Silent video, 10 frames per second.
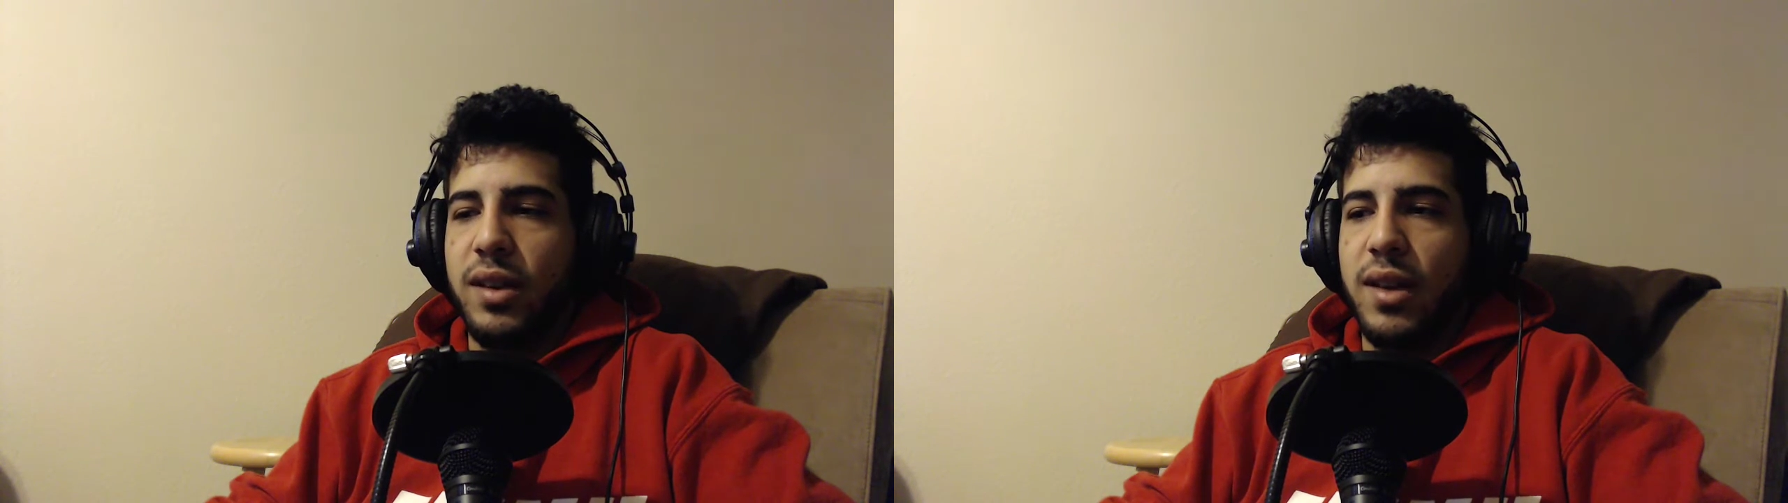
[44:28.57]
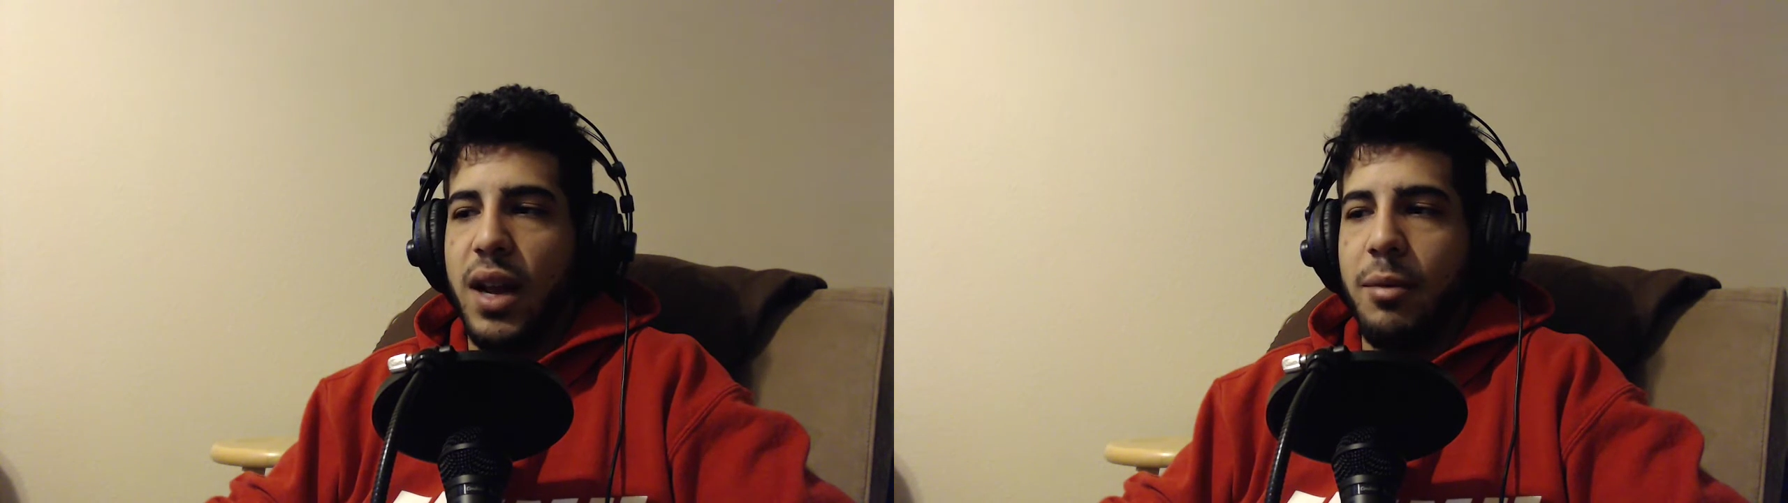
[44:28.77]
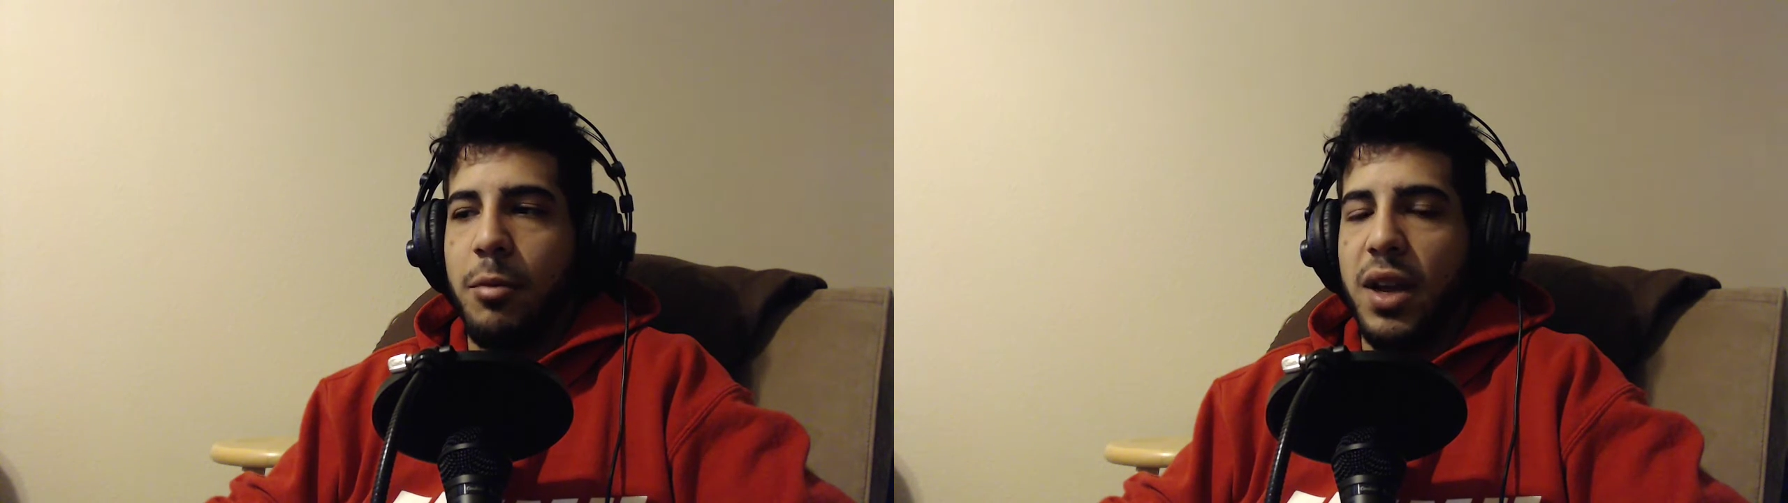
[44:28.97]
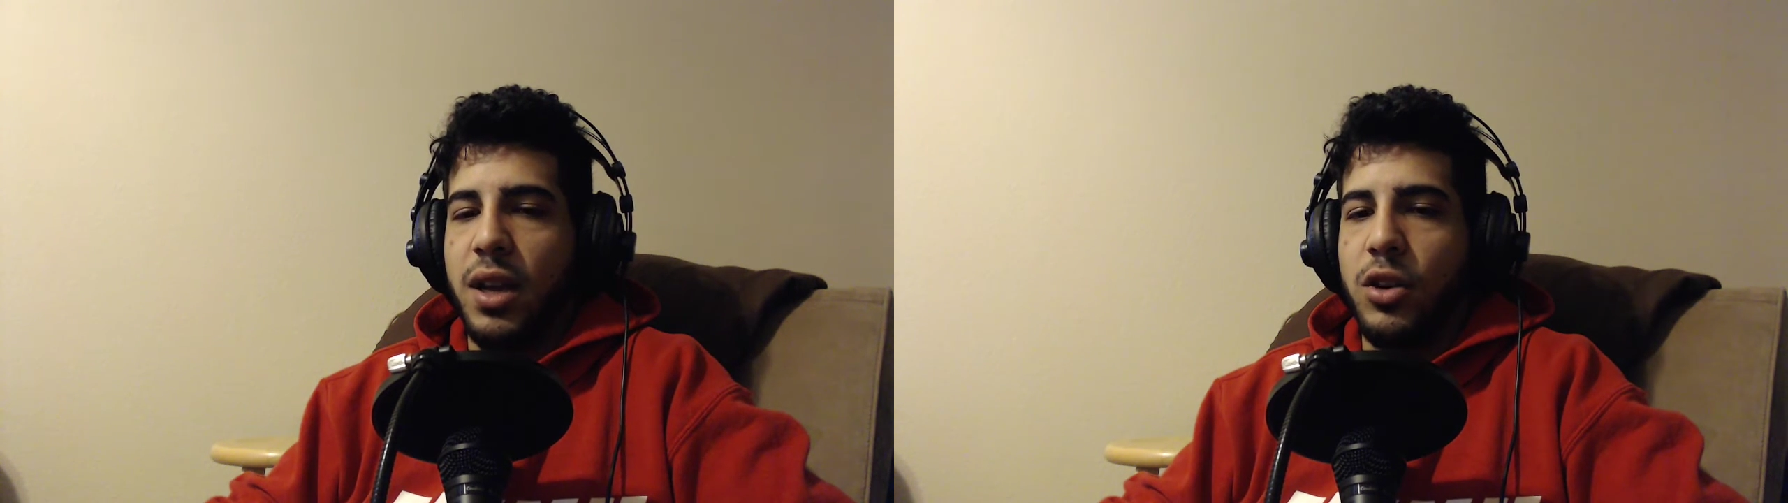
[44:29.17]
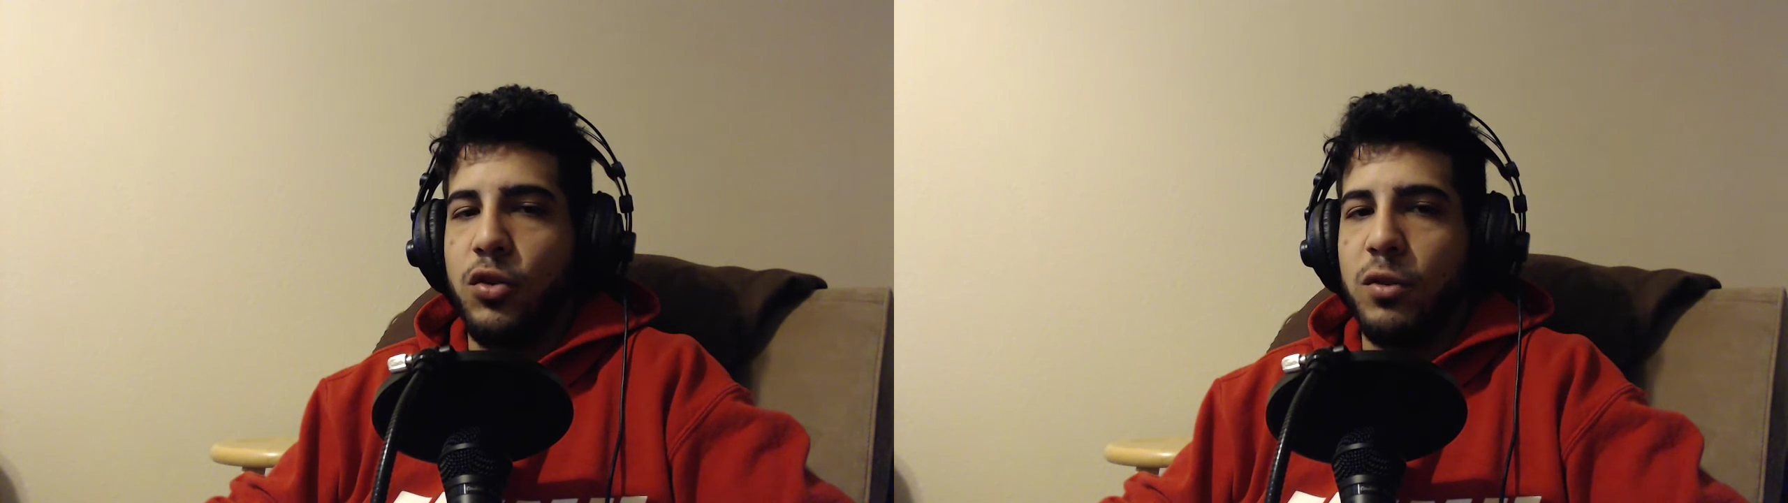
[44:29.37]
guys that
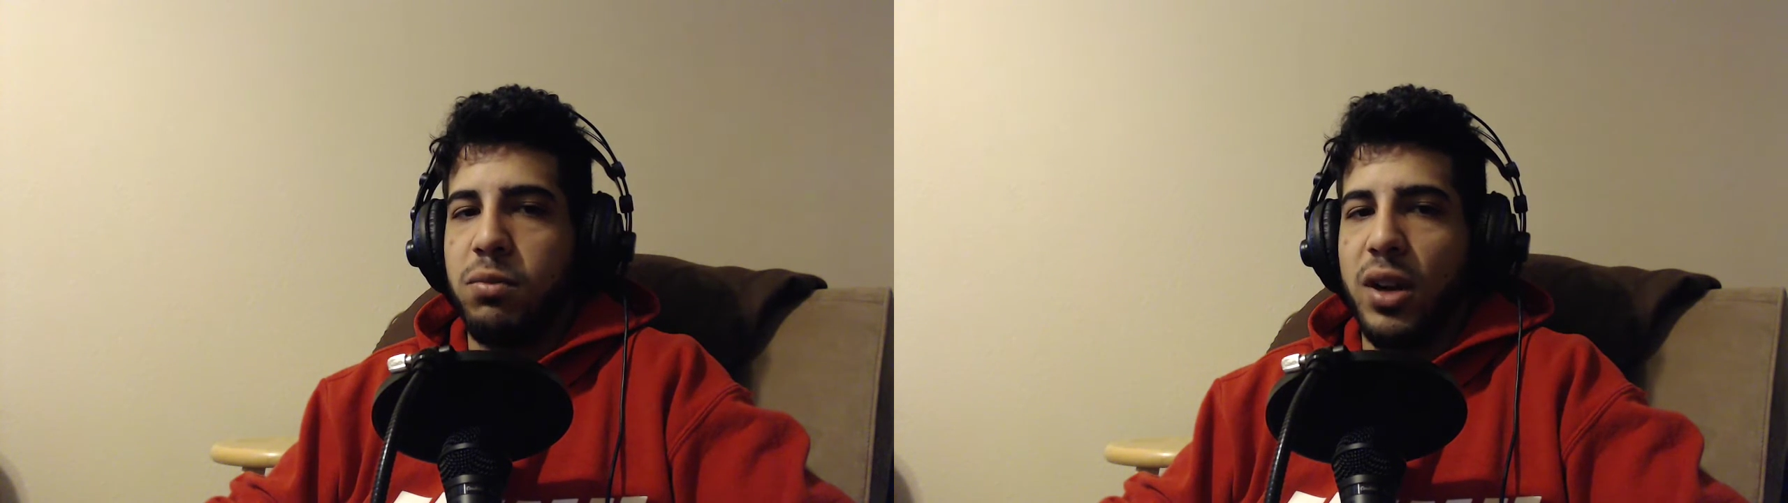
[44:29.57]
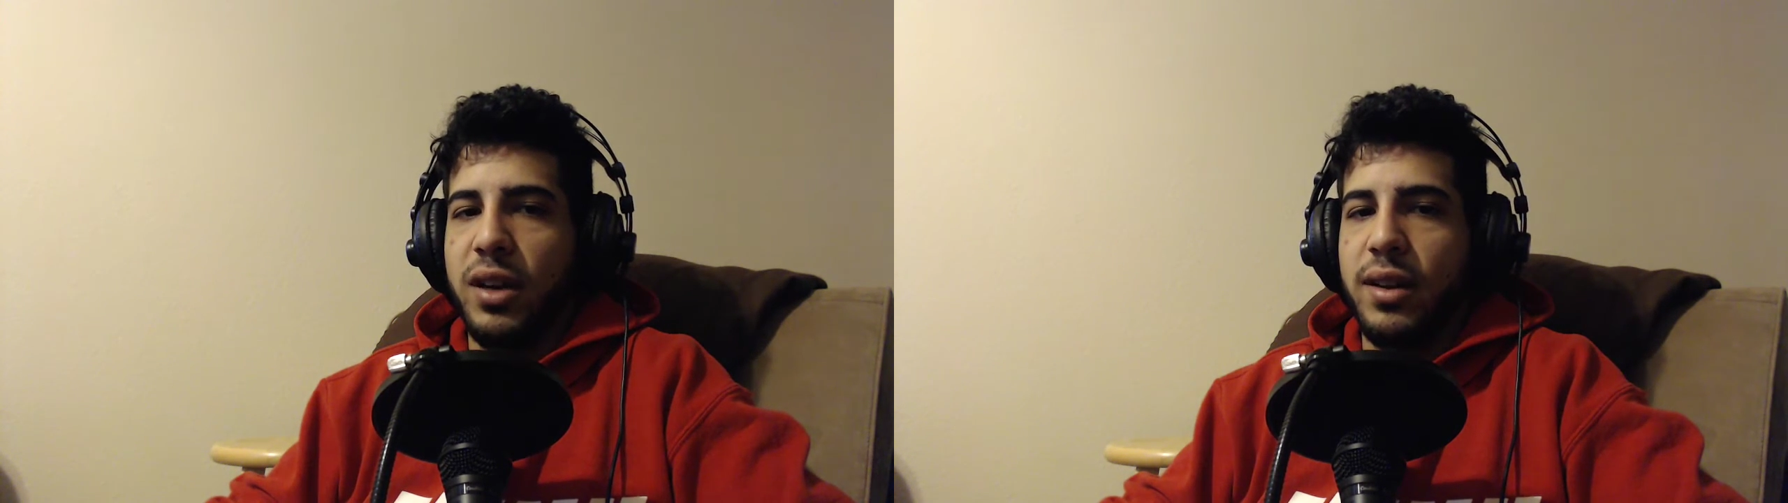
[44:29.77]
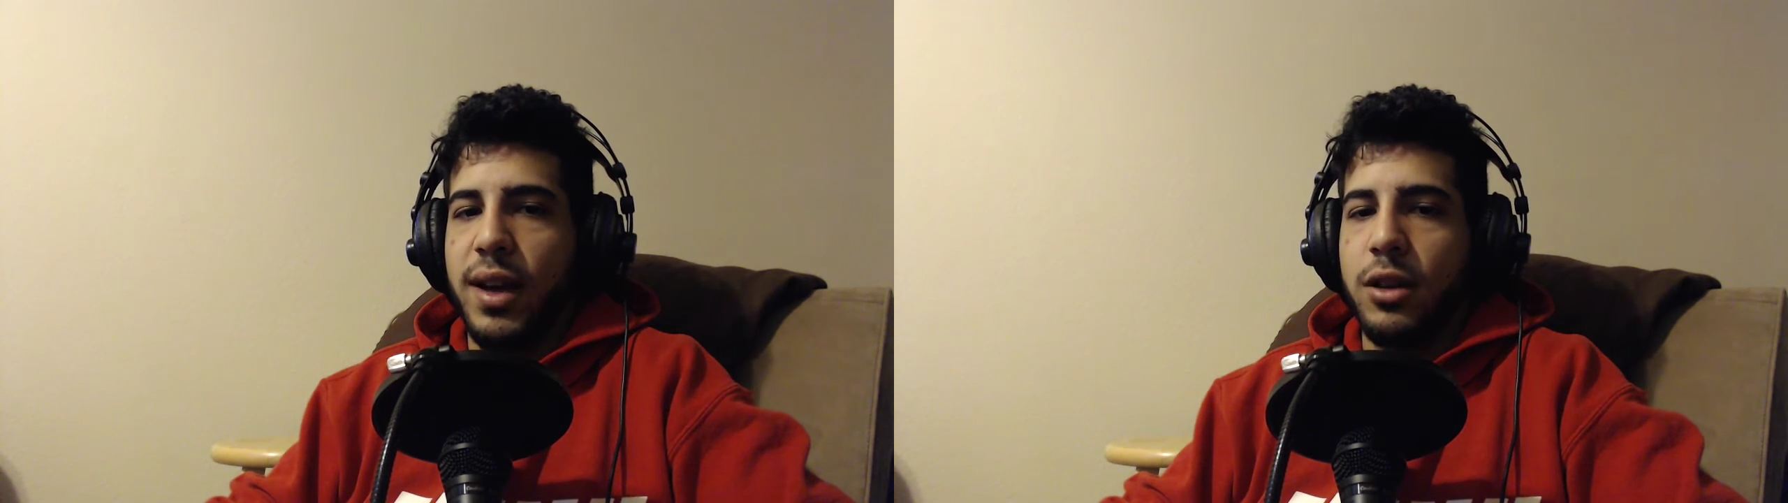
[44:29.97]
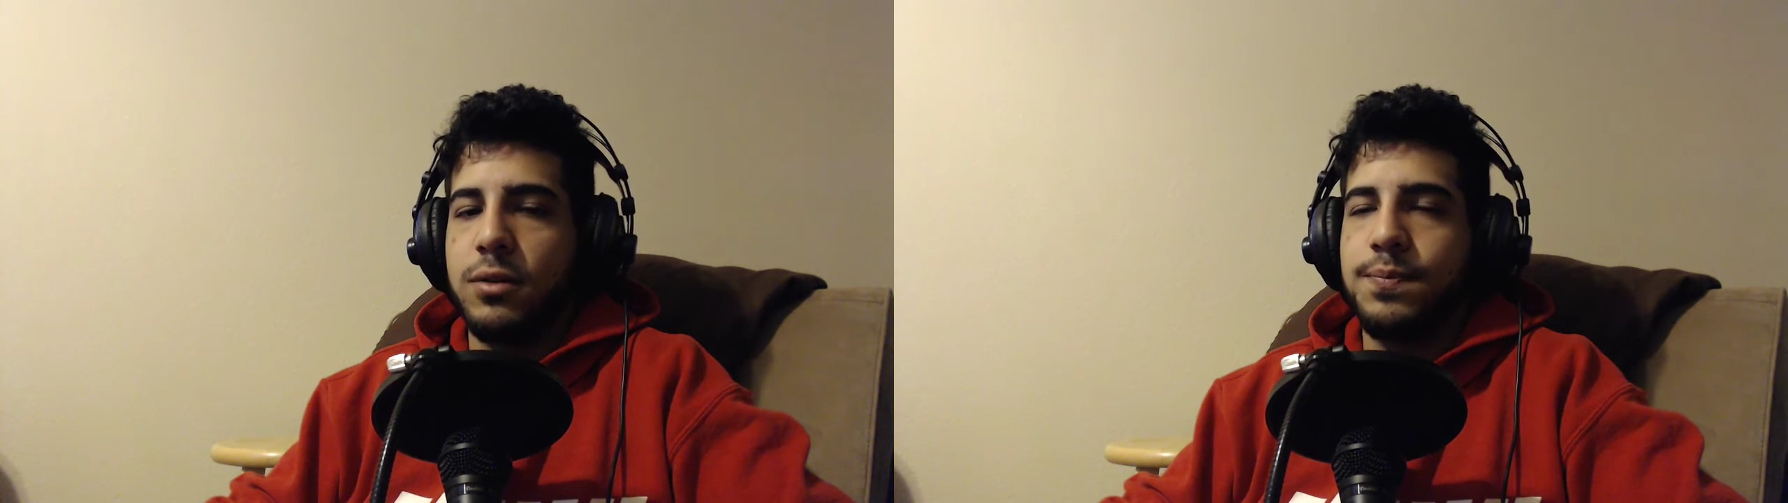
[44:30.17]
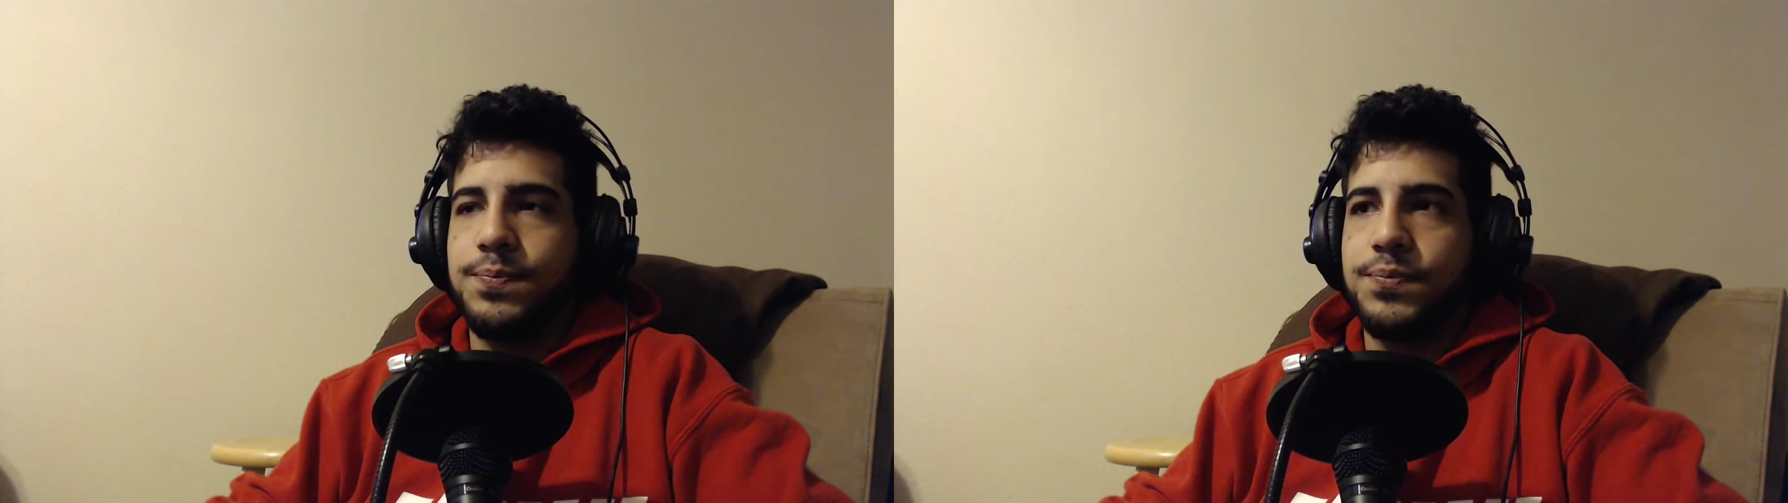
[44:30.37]
MMA news breakdown.